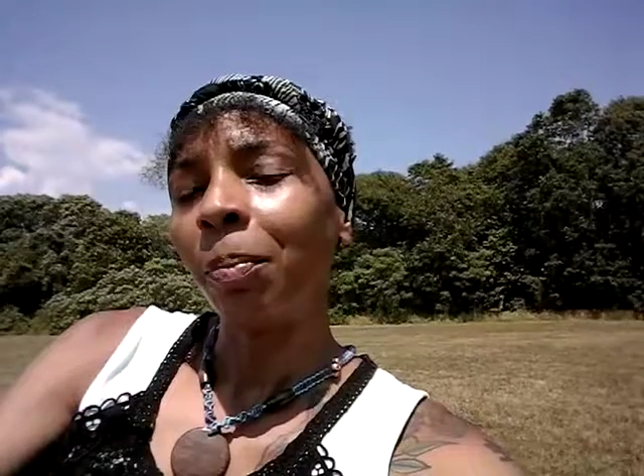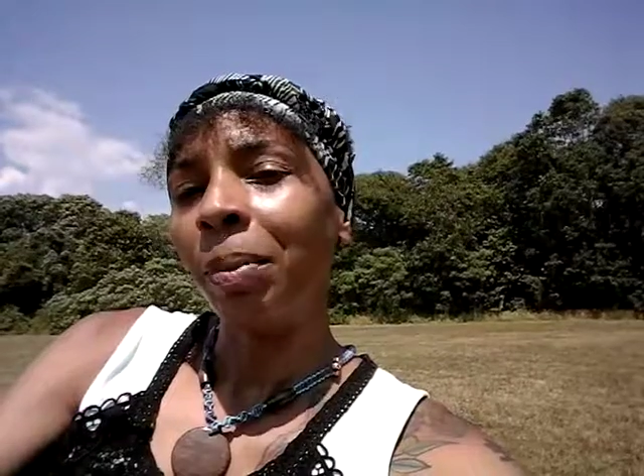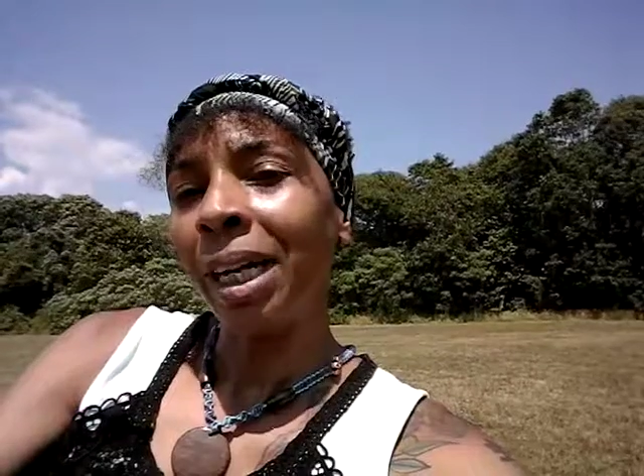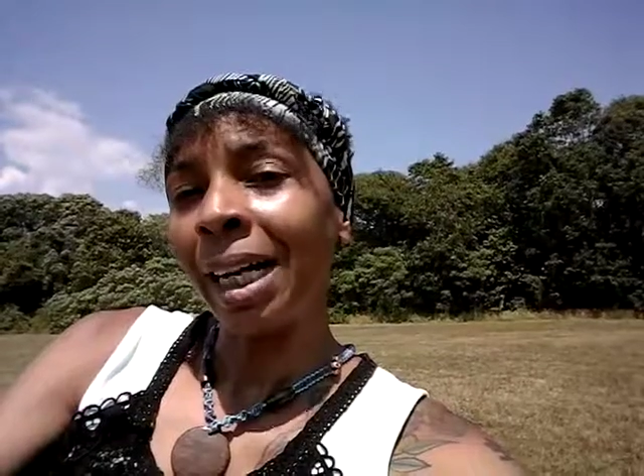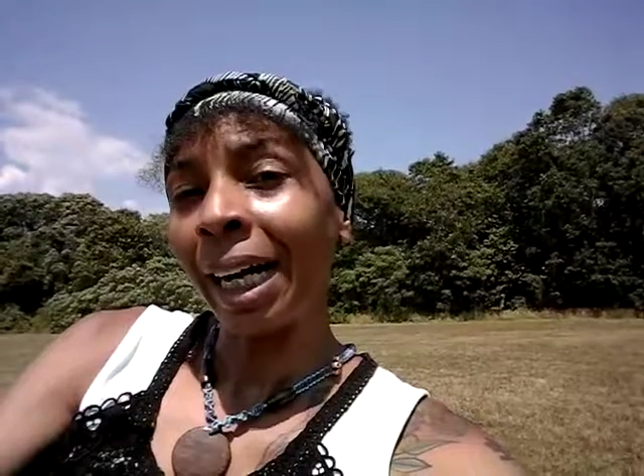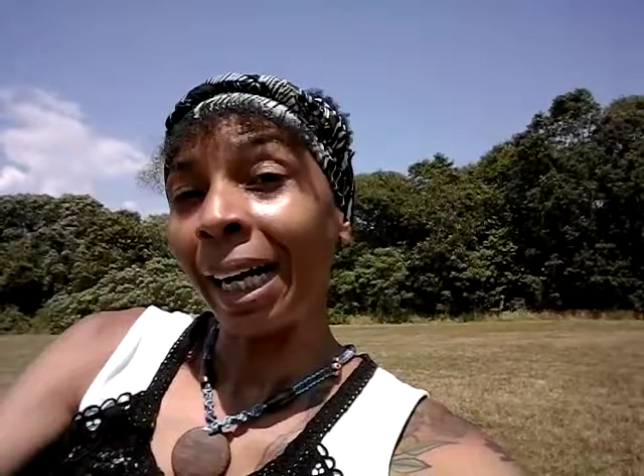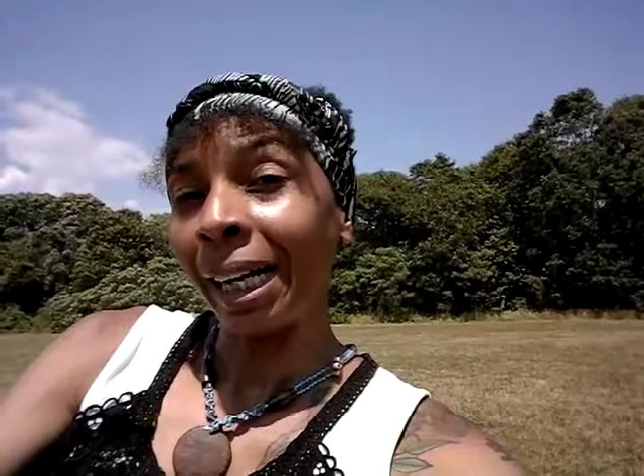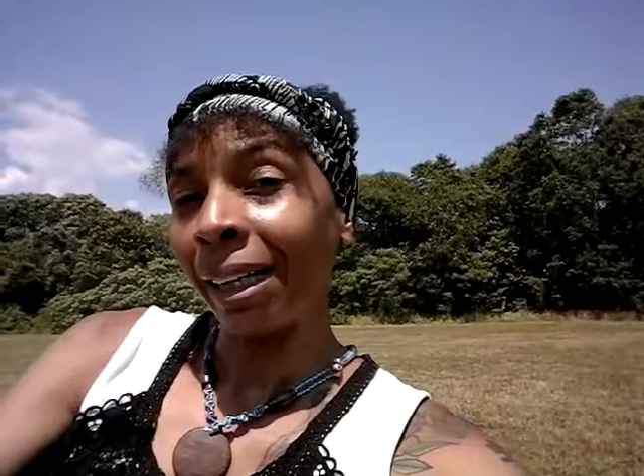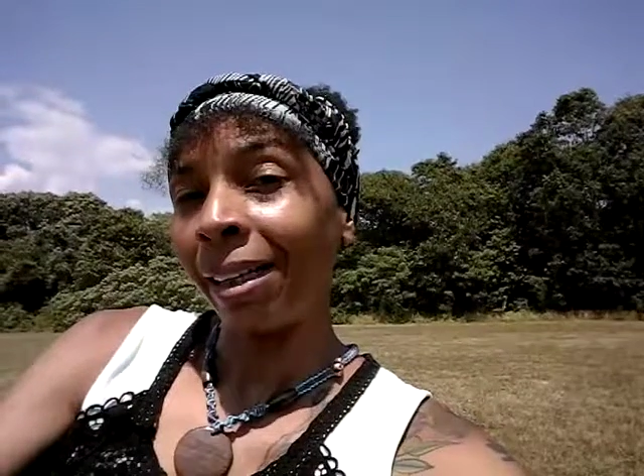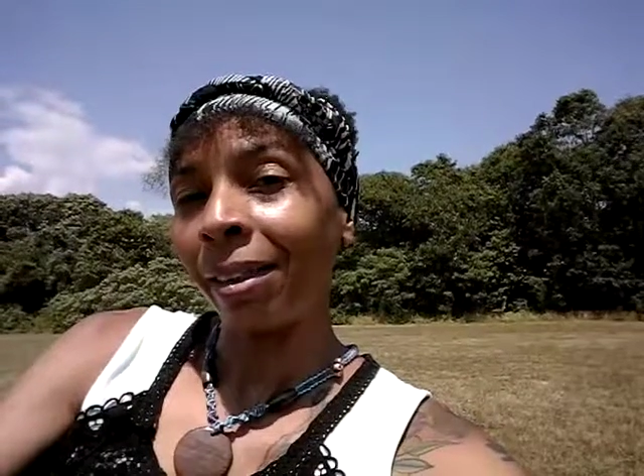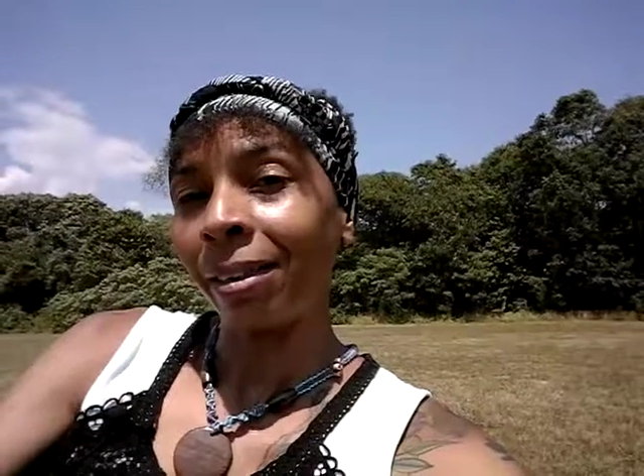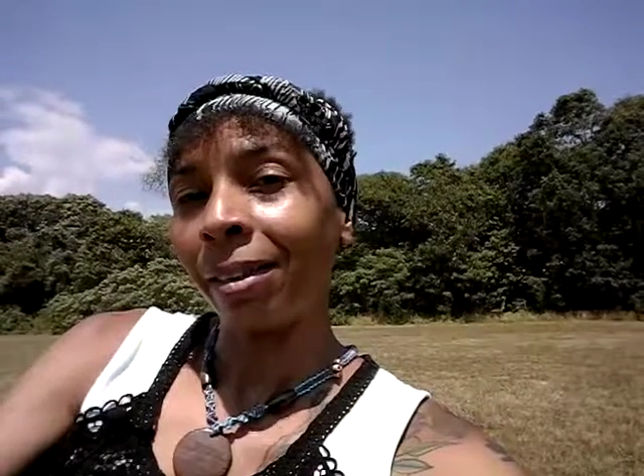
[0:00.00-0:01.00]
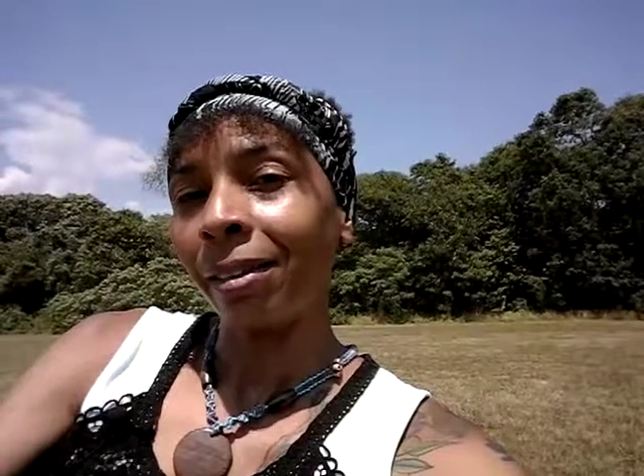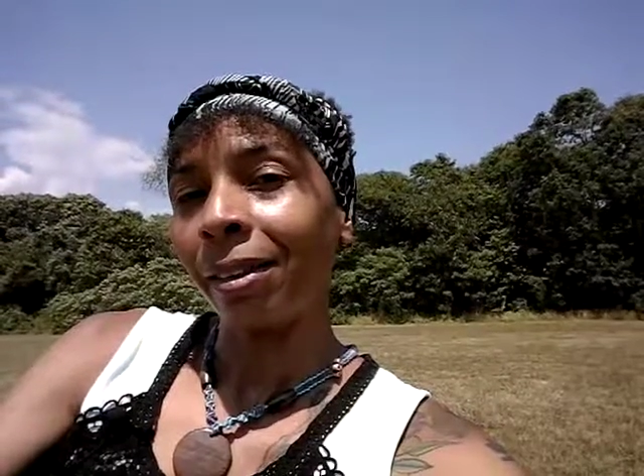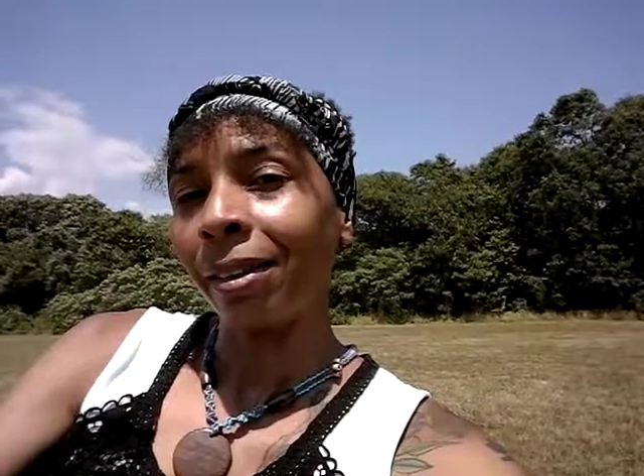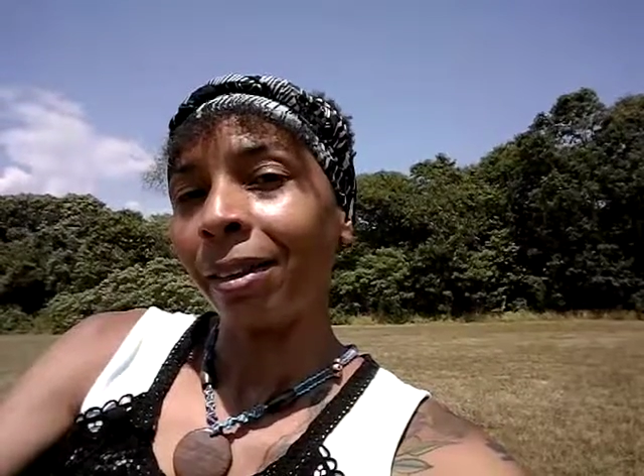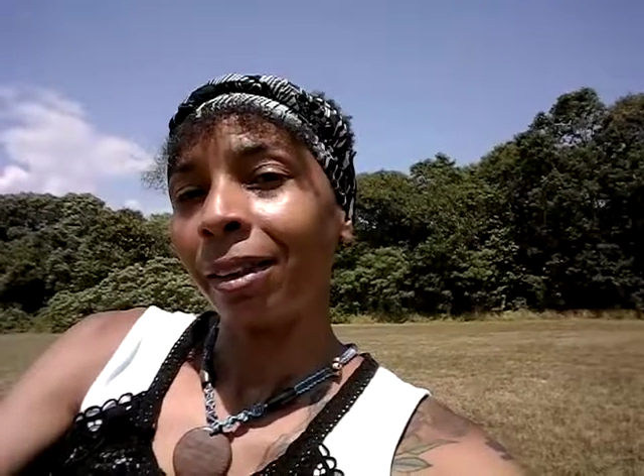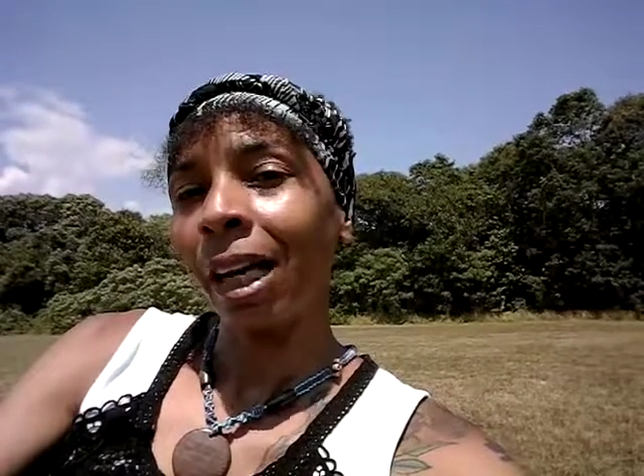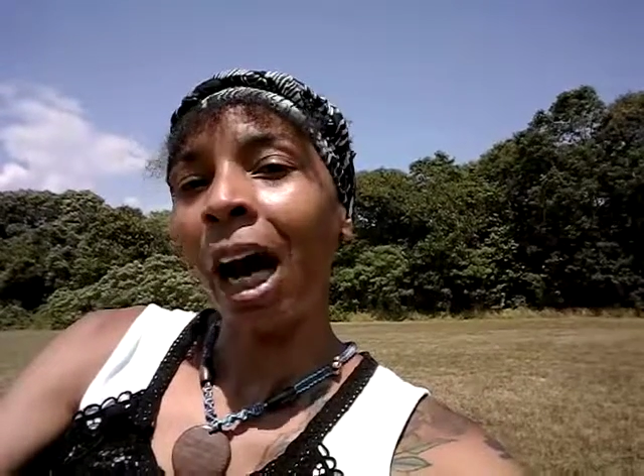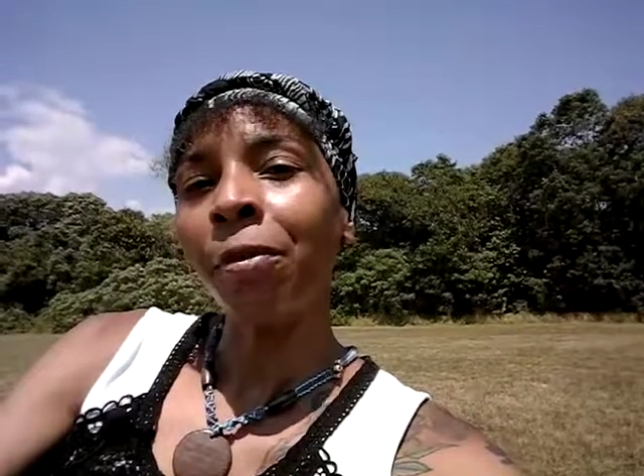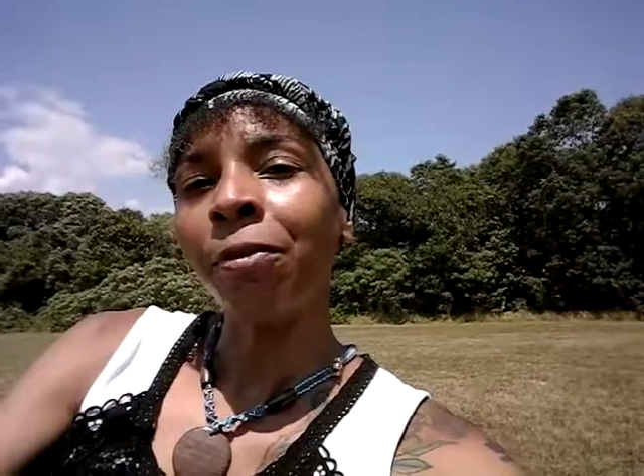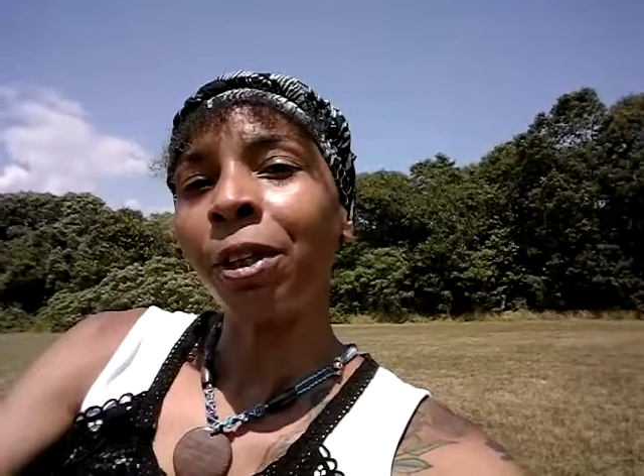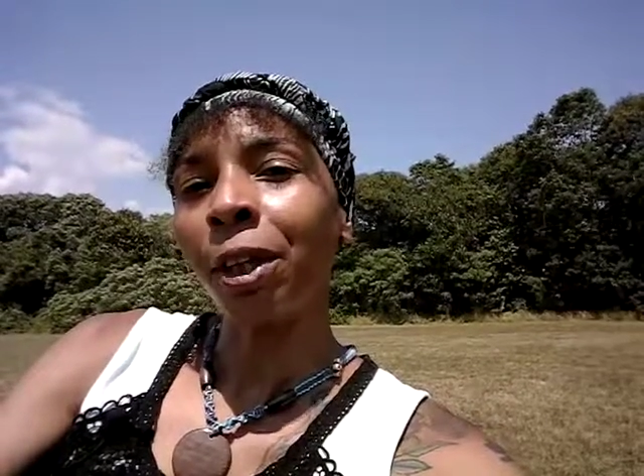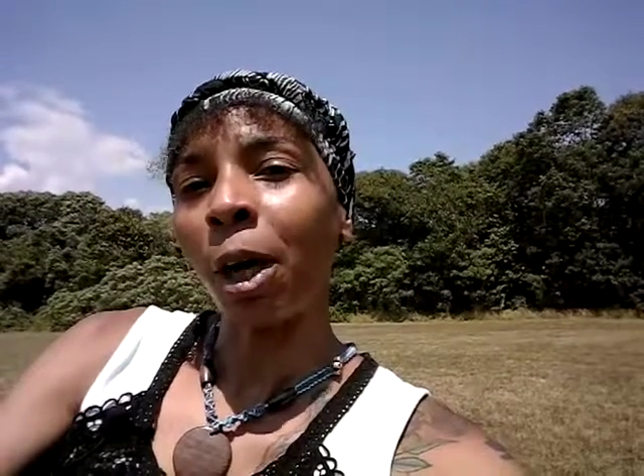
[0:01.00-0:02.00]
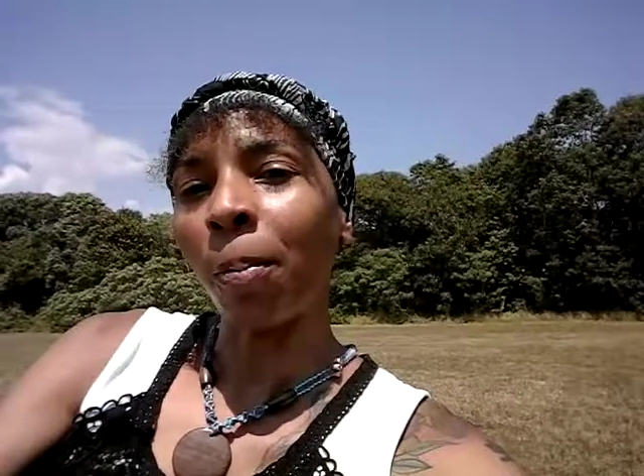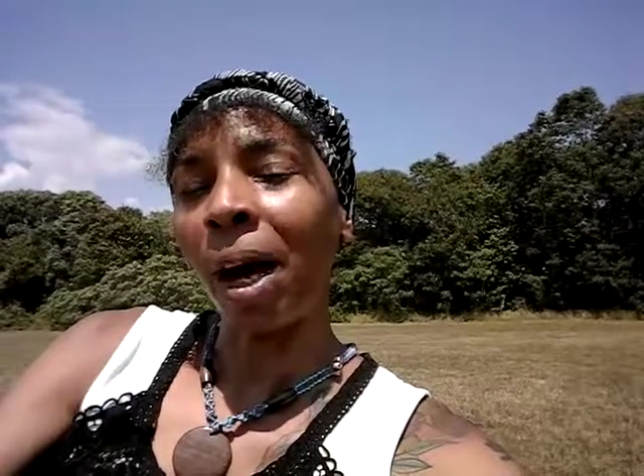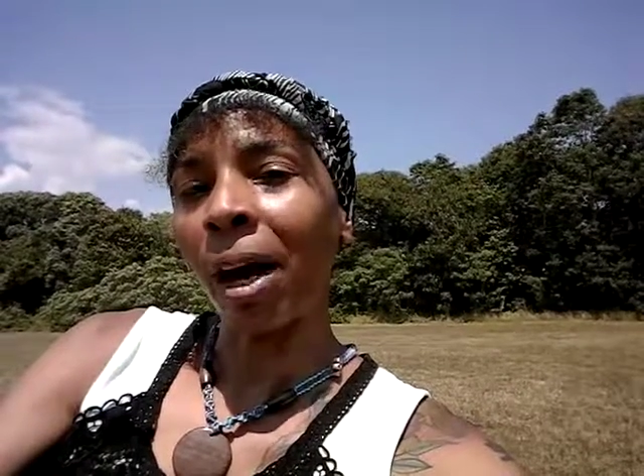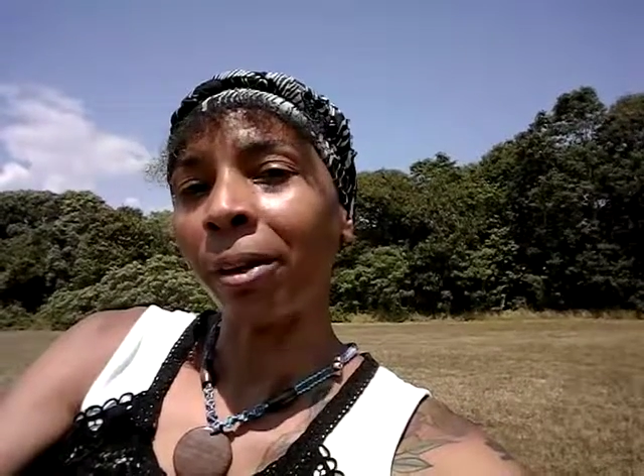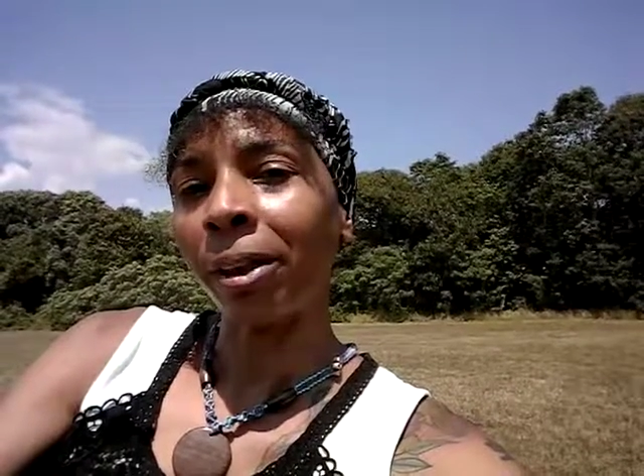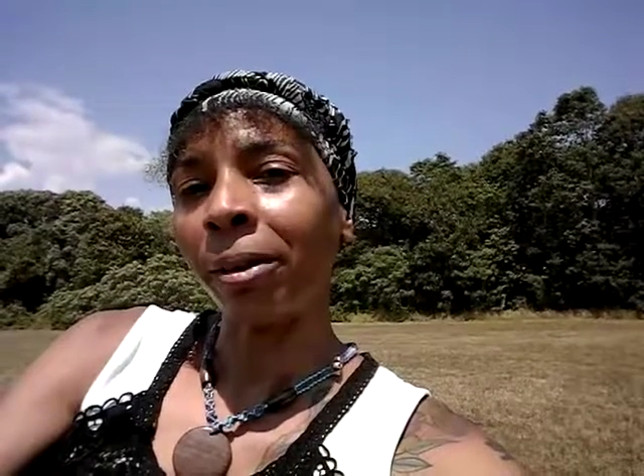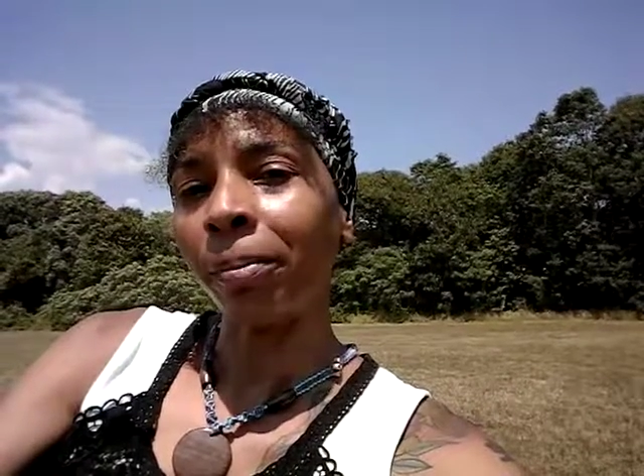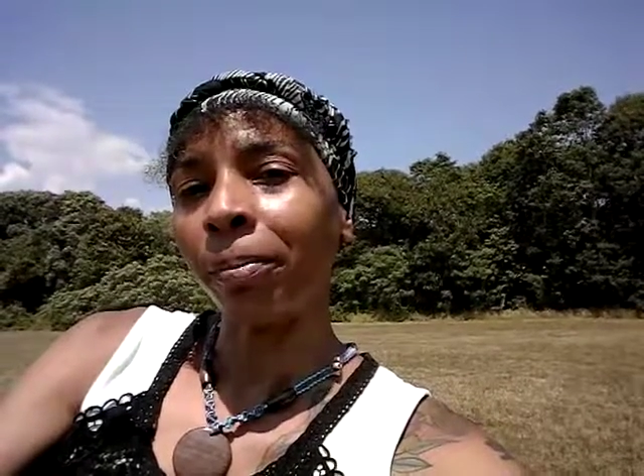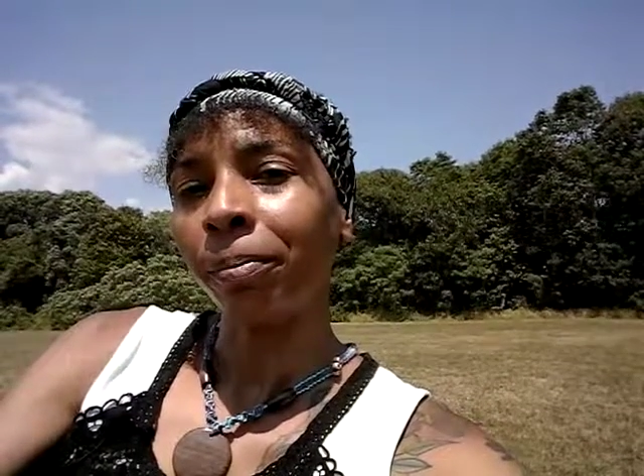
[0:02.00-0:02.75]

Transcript: being confident about it,